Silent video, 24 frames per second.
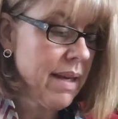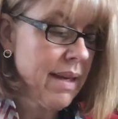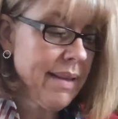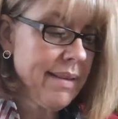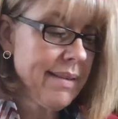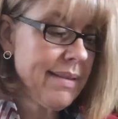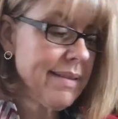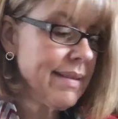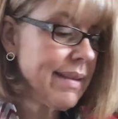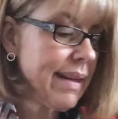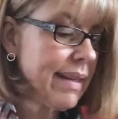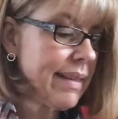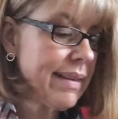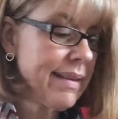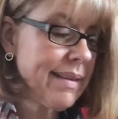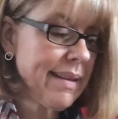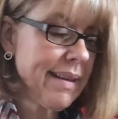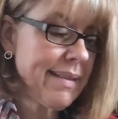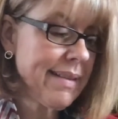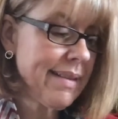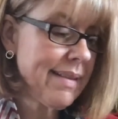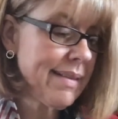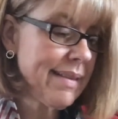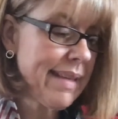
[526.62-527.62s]
Stella
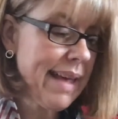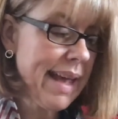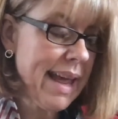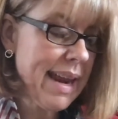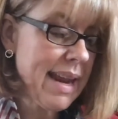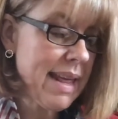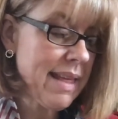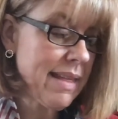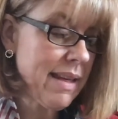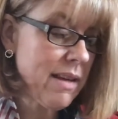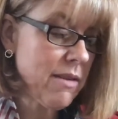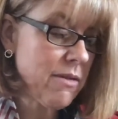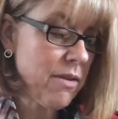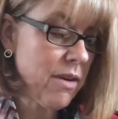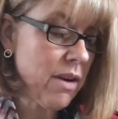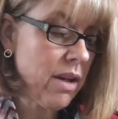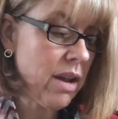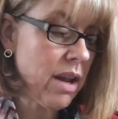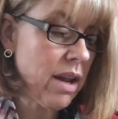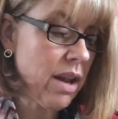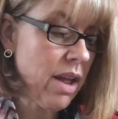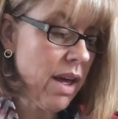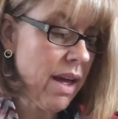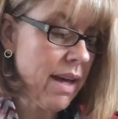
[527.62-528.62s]
doesn't say anything for
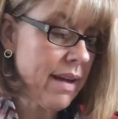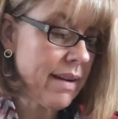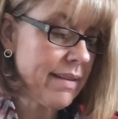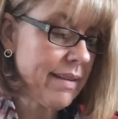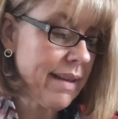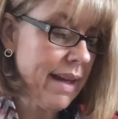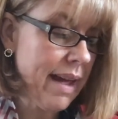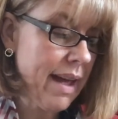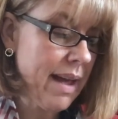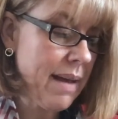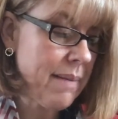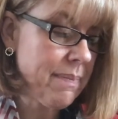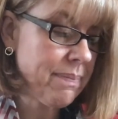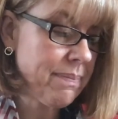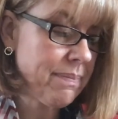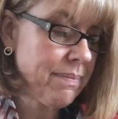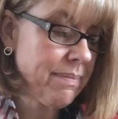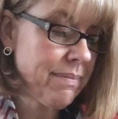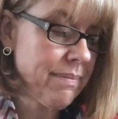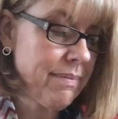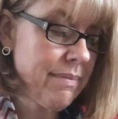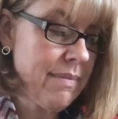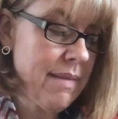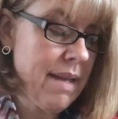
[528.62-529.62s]
a long time.
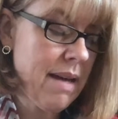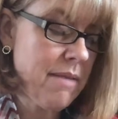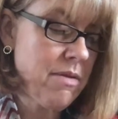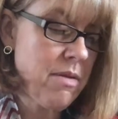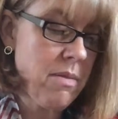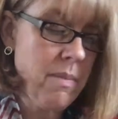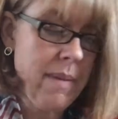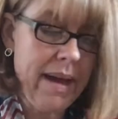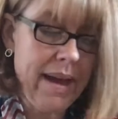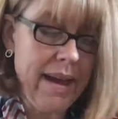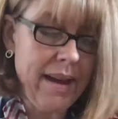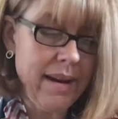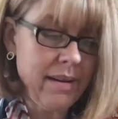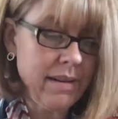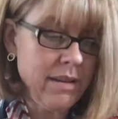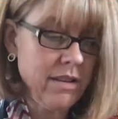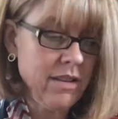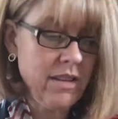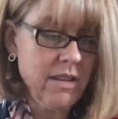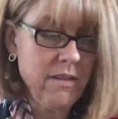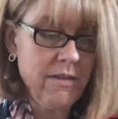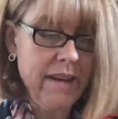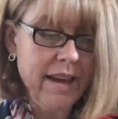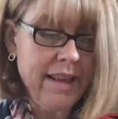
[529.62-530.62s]
Never mind,
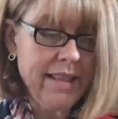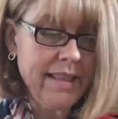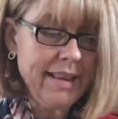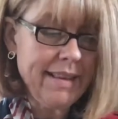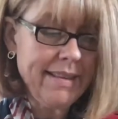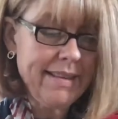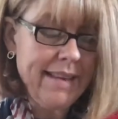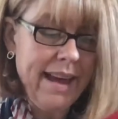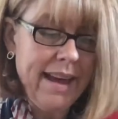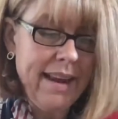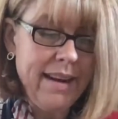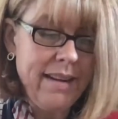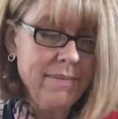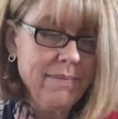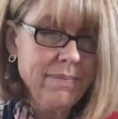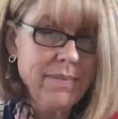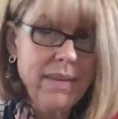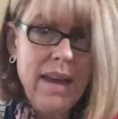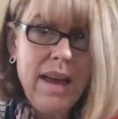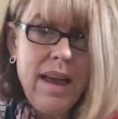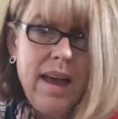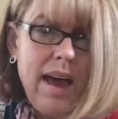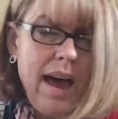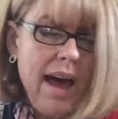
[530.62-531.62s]
she finally said.
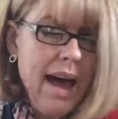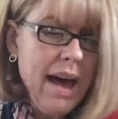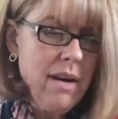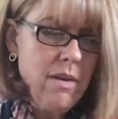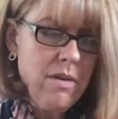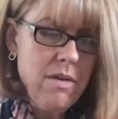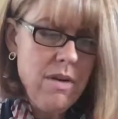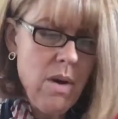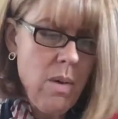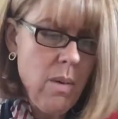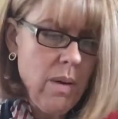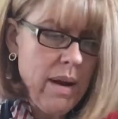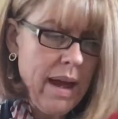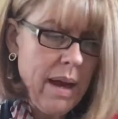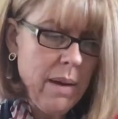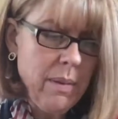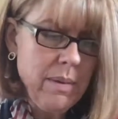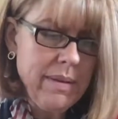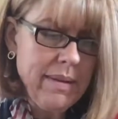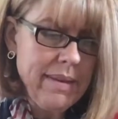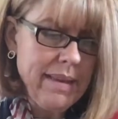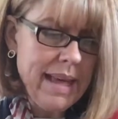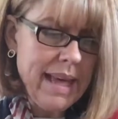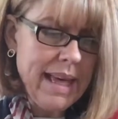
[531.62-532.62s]
I don't know what I
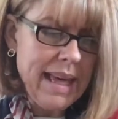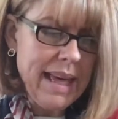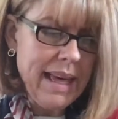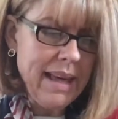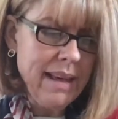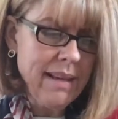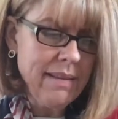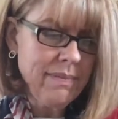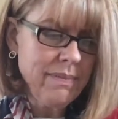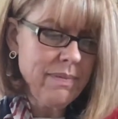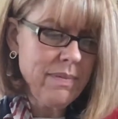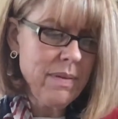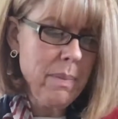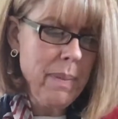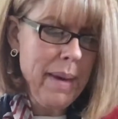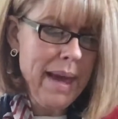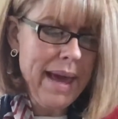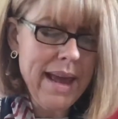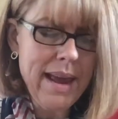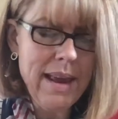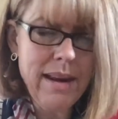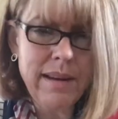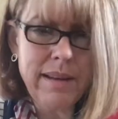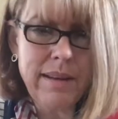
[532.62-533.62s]
was thinking. The
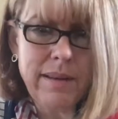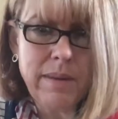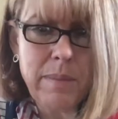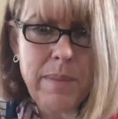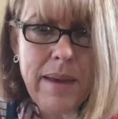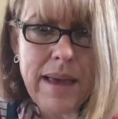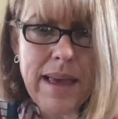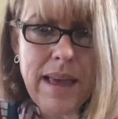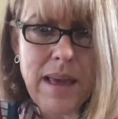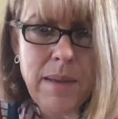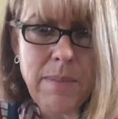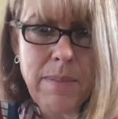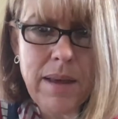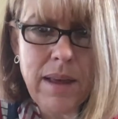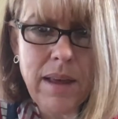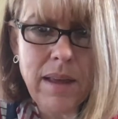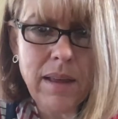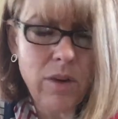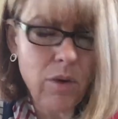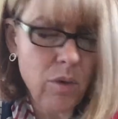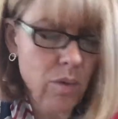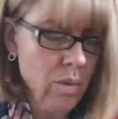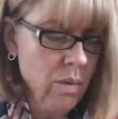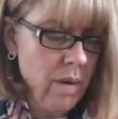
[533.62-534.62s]
pain is making me
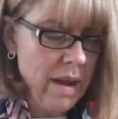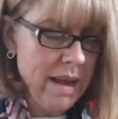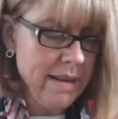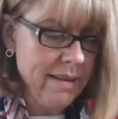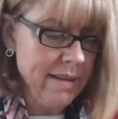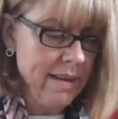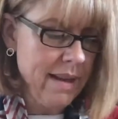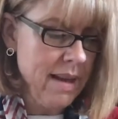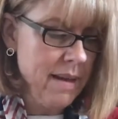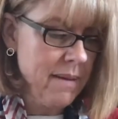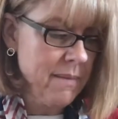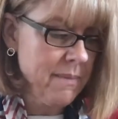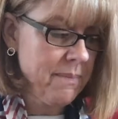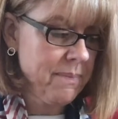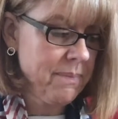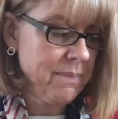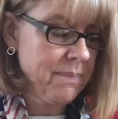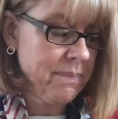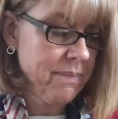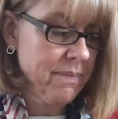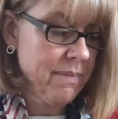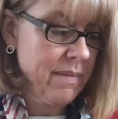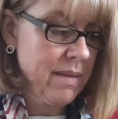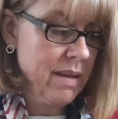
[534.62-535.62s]
crazy.
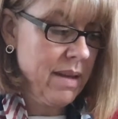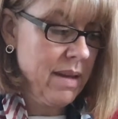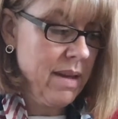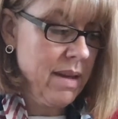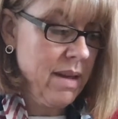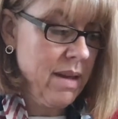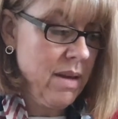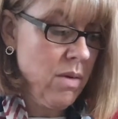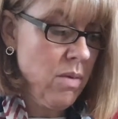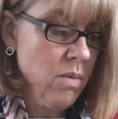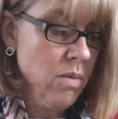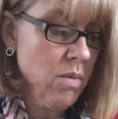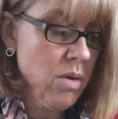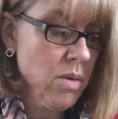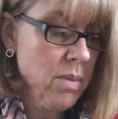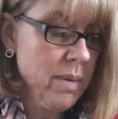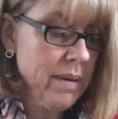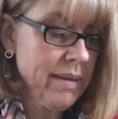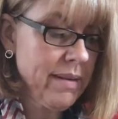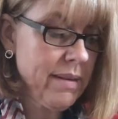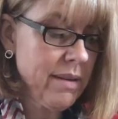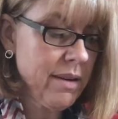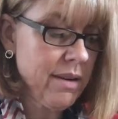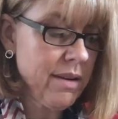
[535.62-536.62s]
Ruby
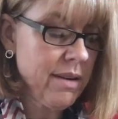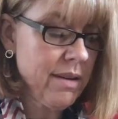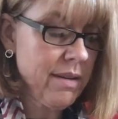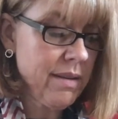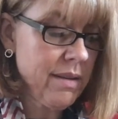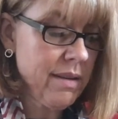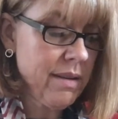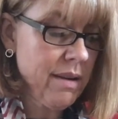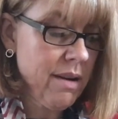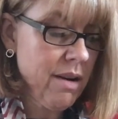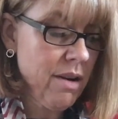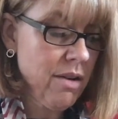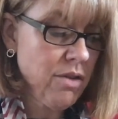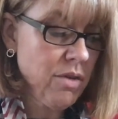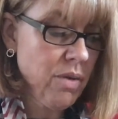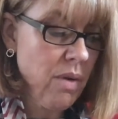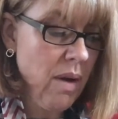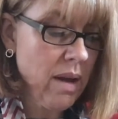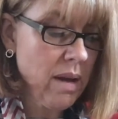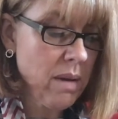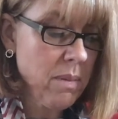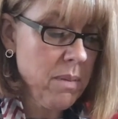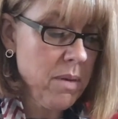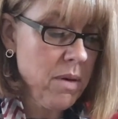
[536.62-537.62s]
stirs. Her
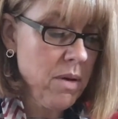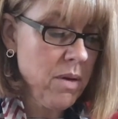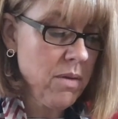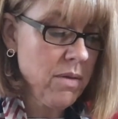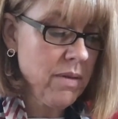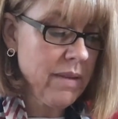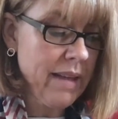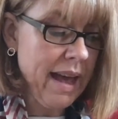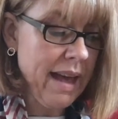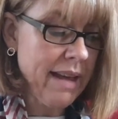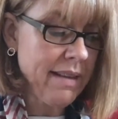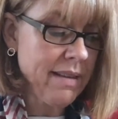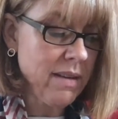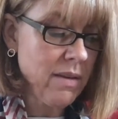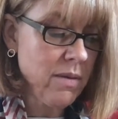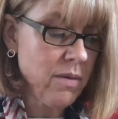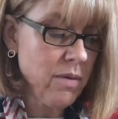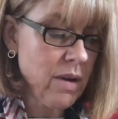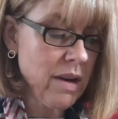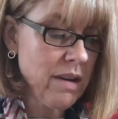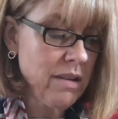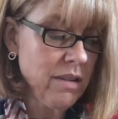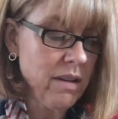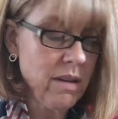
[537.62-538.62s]
trunk moves, as if
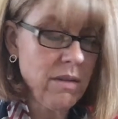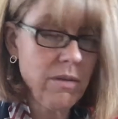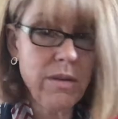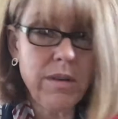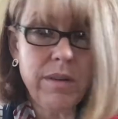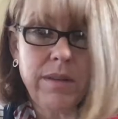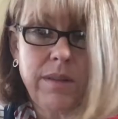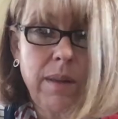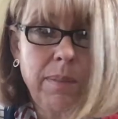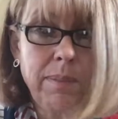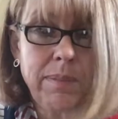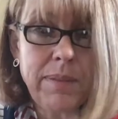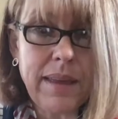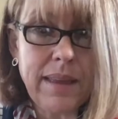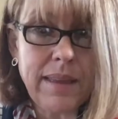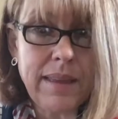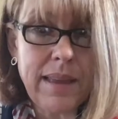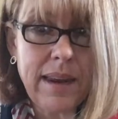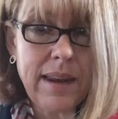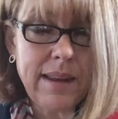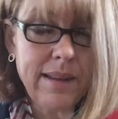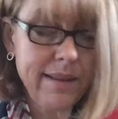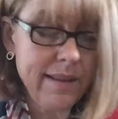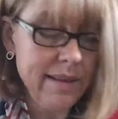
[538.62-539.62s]
reaching for something
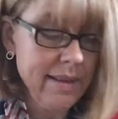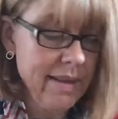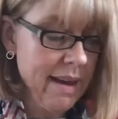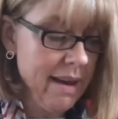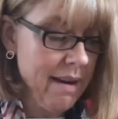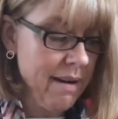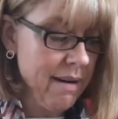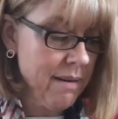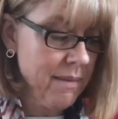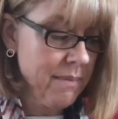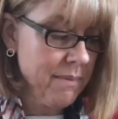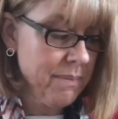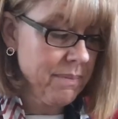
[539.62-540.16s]
that isn't there.